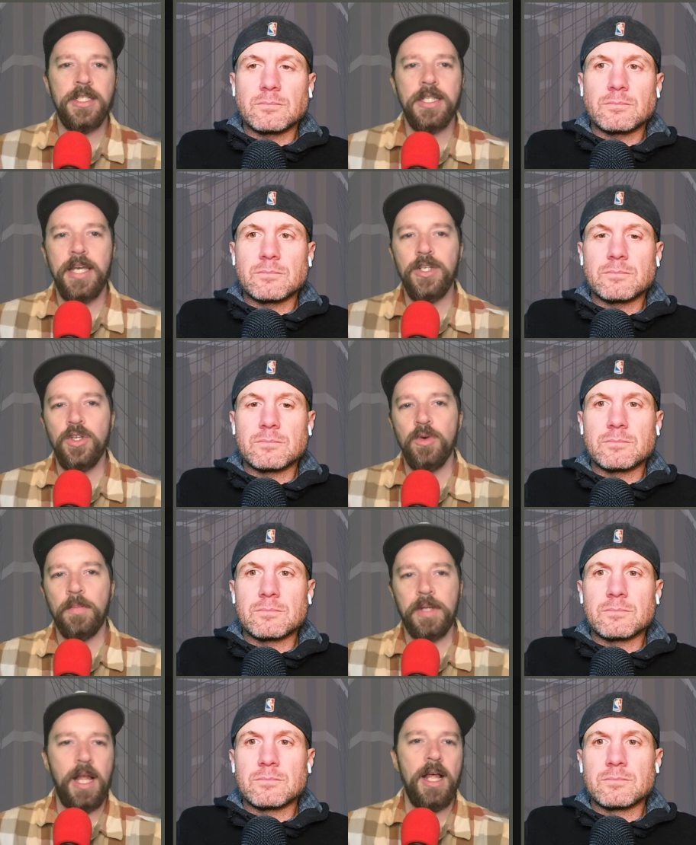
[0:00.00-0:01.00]
Speaker 1: they do
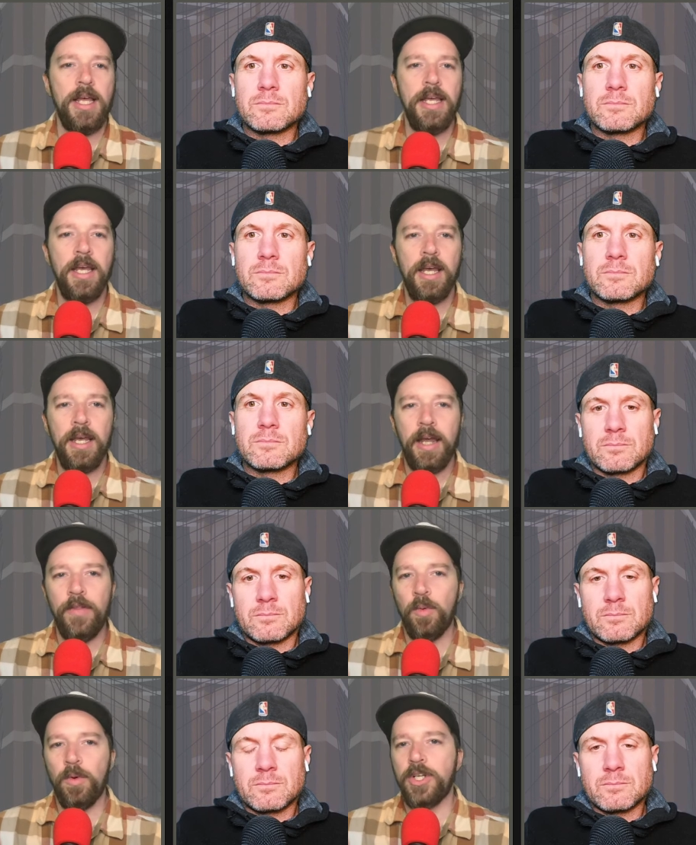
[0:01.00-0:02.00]
apply. And
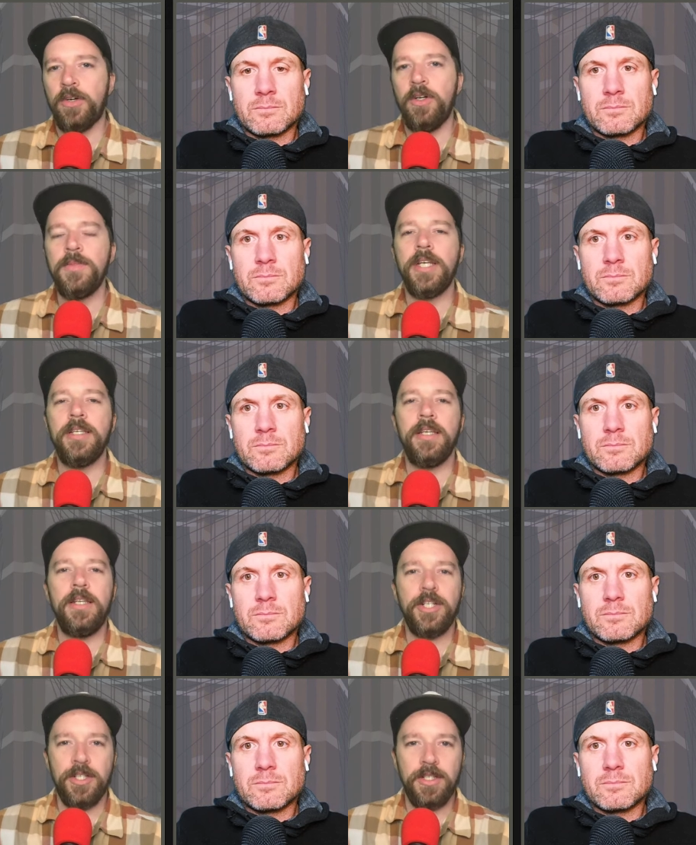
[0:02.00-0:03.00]
there were terms and
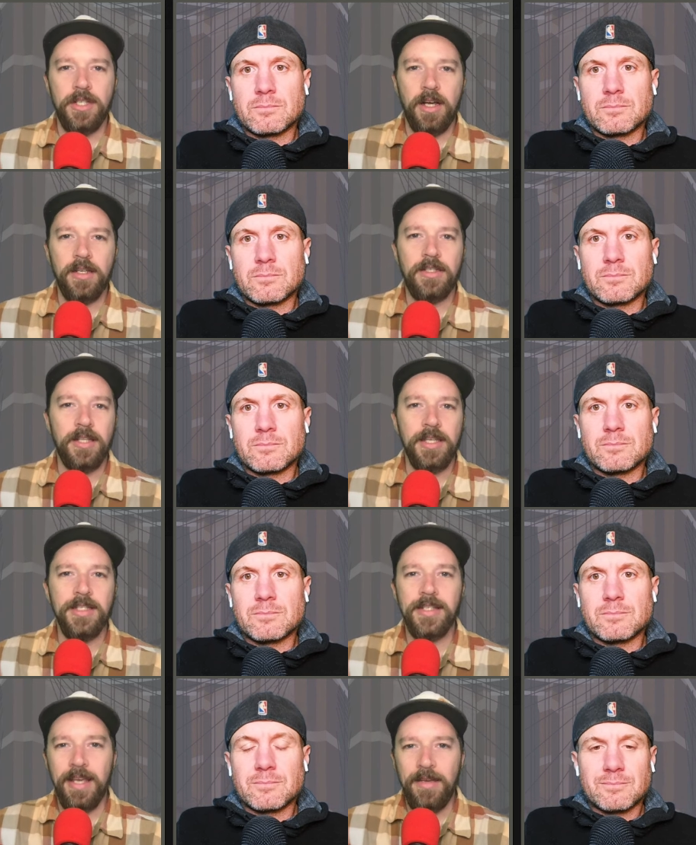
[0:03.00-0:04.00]
conditions, Doug, to this
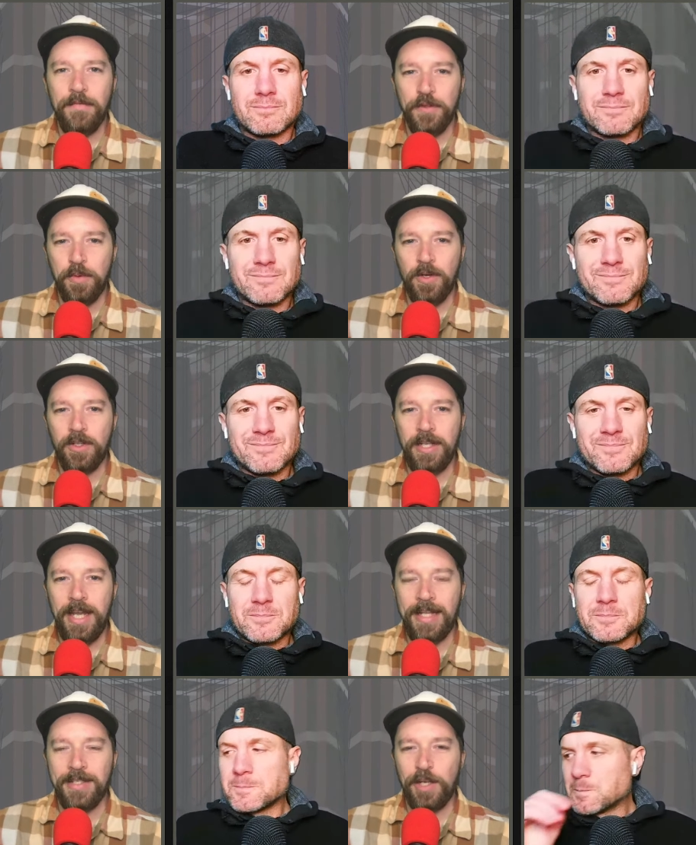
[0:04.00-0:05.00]
game for the Brooklyn
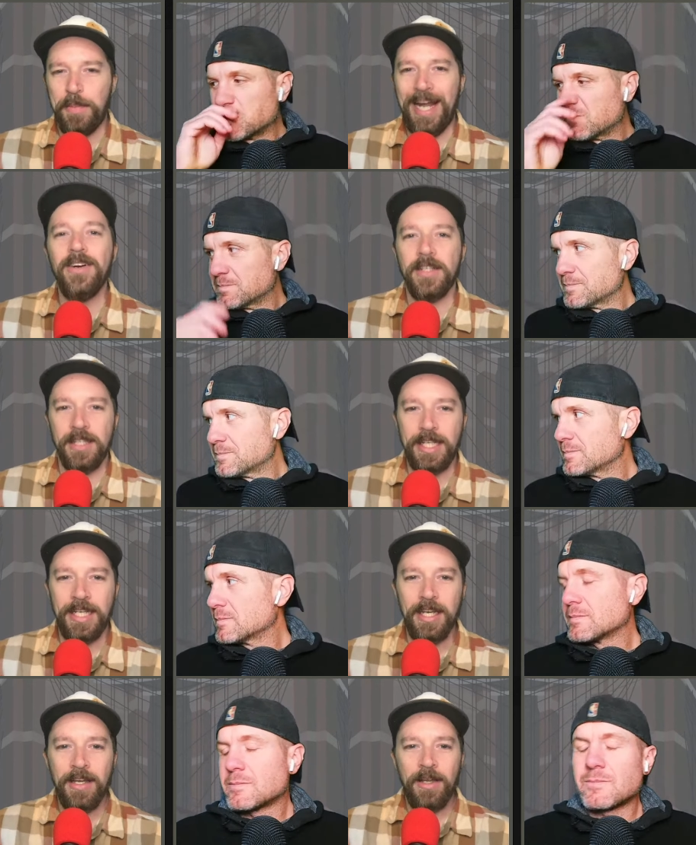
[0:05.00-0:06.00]
Nets.
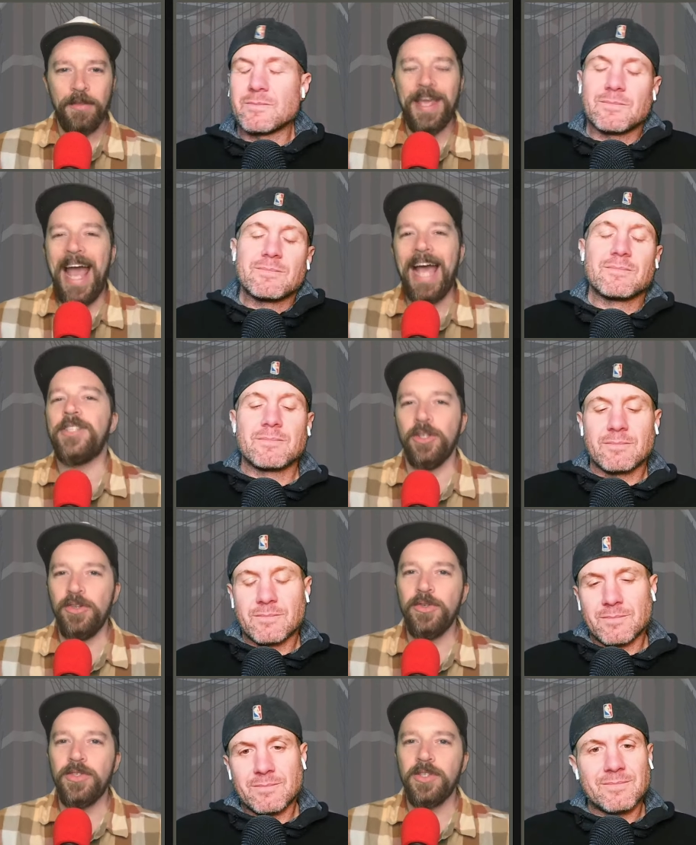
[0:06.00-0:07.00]
Apparently, they had to
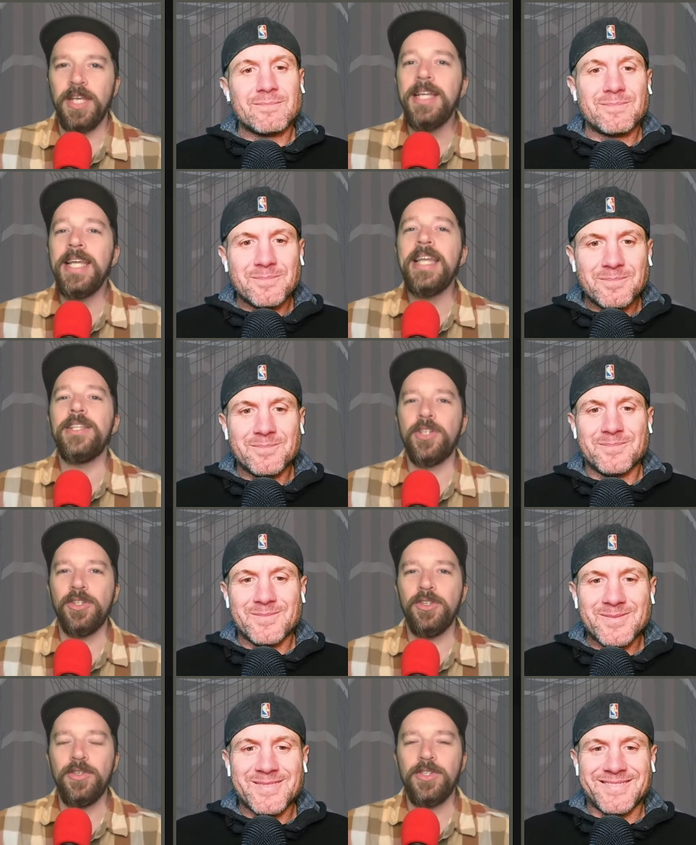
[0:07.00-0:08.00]
lose. They needed to
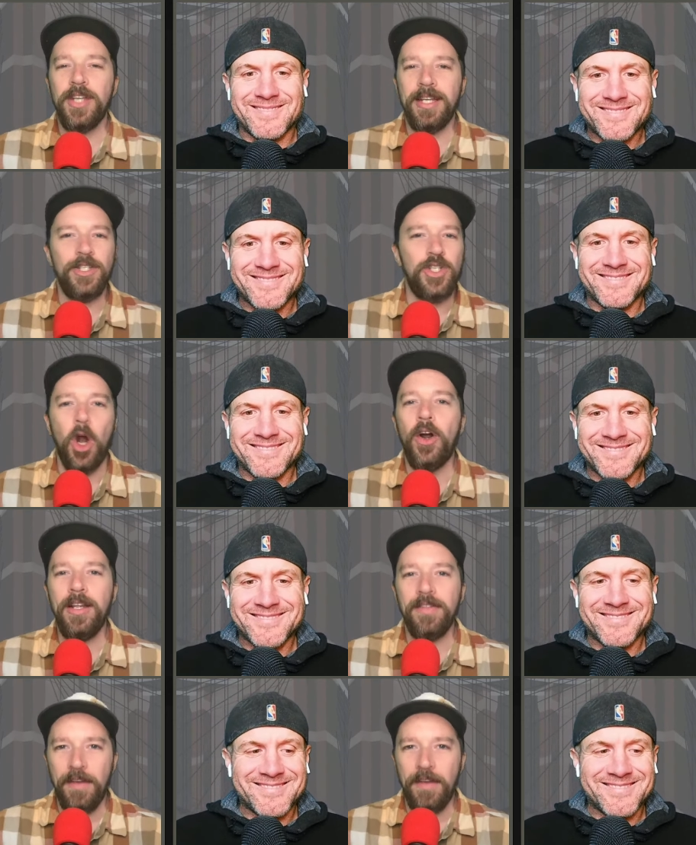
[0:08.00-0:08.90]
lose. And darn it, they